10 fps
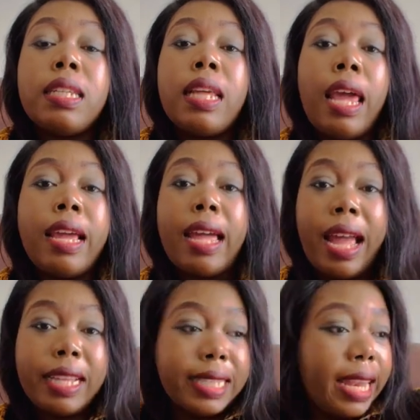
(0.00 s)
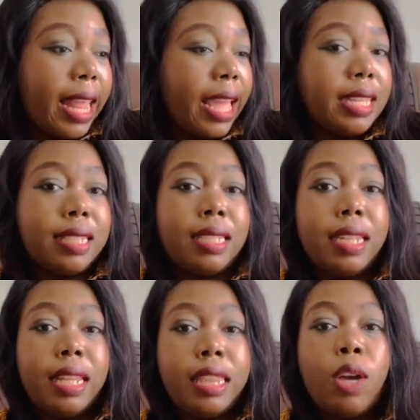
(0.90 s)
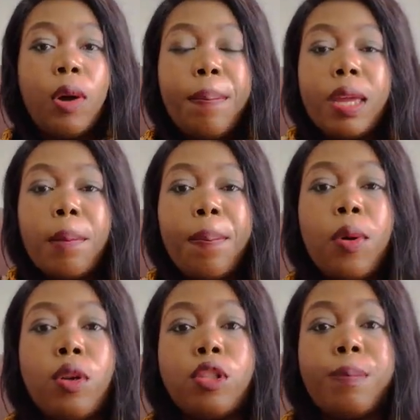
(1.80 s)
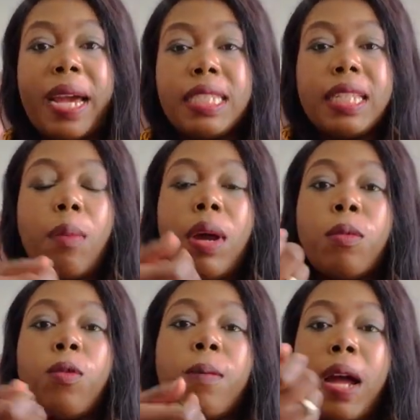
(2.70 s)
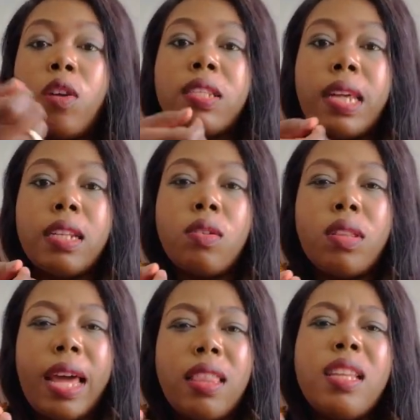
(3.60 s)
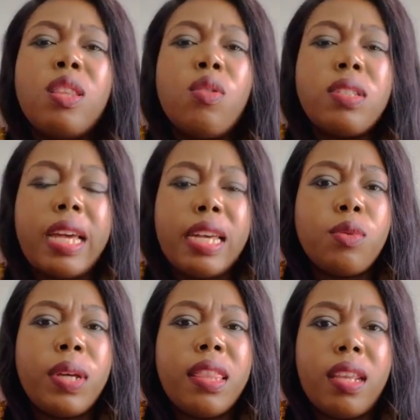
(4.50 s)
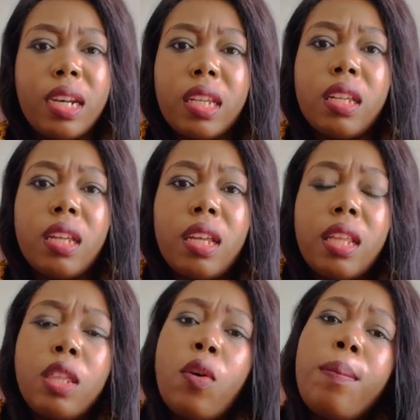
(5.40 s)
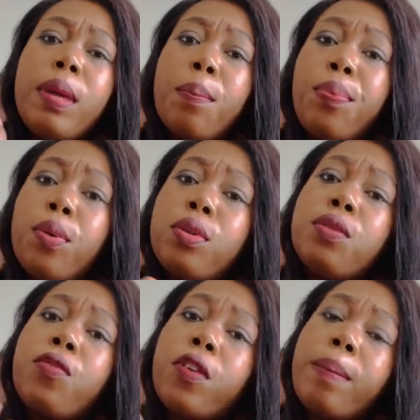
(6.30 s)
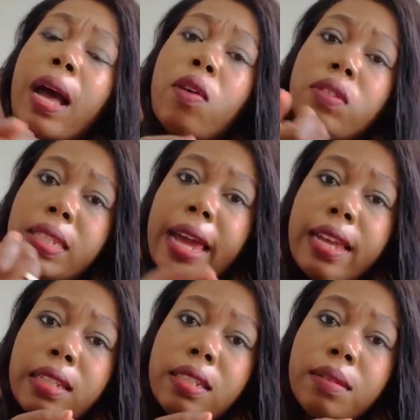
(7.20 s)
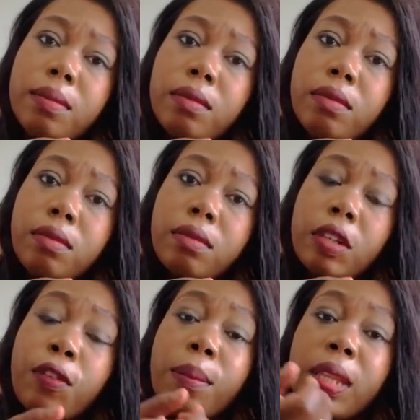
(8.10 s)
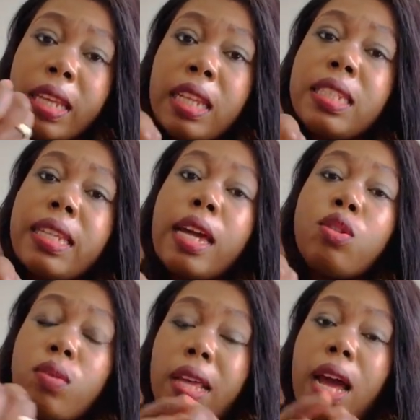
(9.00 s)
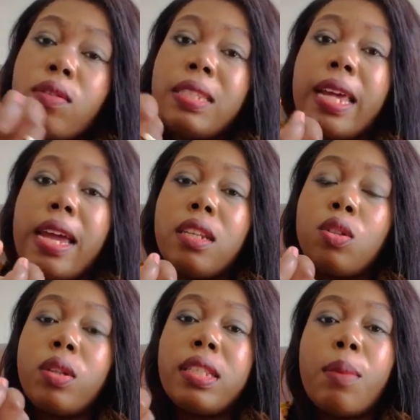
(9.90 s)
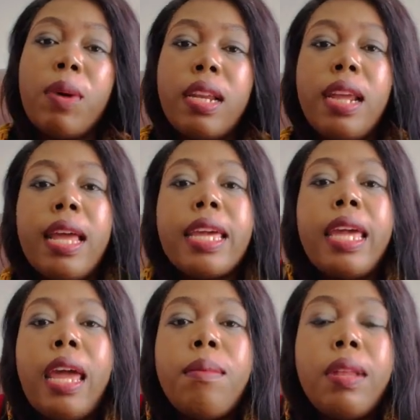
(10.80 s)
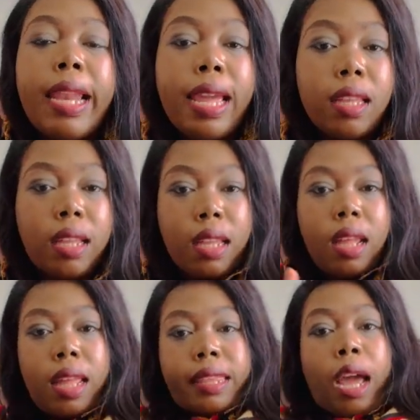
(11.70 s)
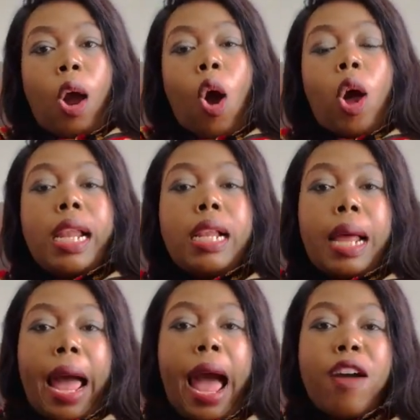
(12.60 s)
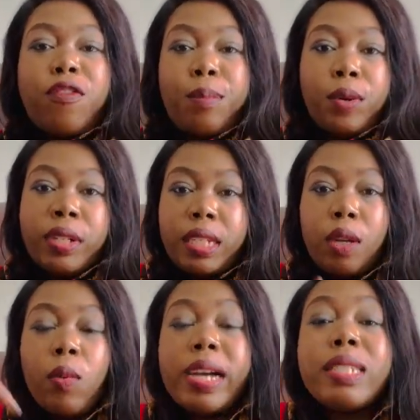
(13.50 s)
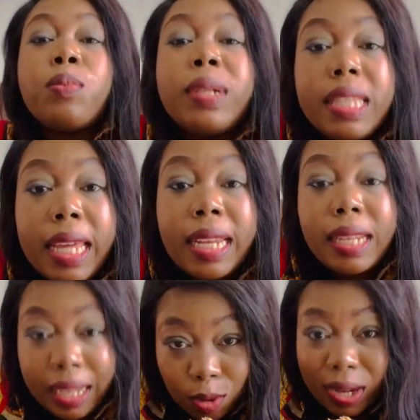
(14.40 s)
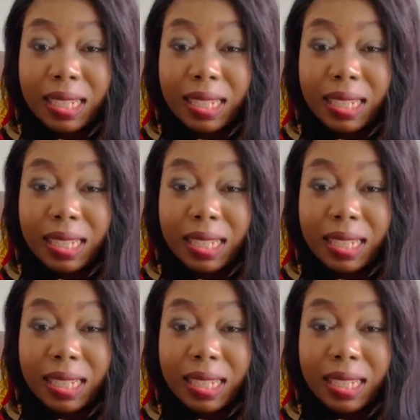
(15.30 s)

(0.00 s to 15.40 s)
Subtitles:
a guy's legs. They were being pulled by someone from outside. So I think those guys were 3. They were being pulled from outside, from the inside to the outside. So someone came, like the whole half body was within, it was